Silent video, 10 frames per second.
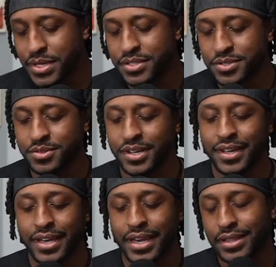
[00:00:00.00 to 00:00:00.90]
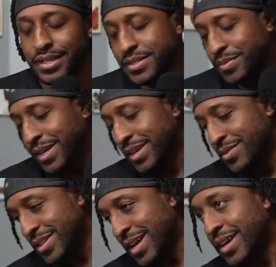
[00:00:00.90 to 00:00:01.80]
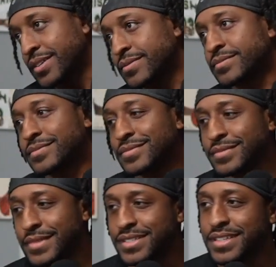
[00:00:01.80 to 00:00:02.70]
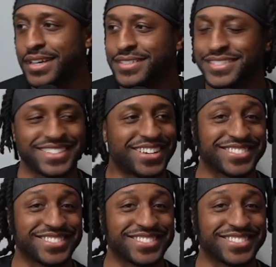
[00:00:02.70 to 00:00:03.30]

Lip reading: too. And he looks at me. He was like, that's nice. I was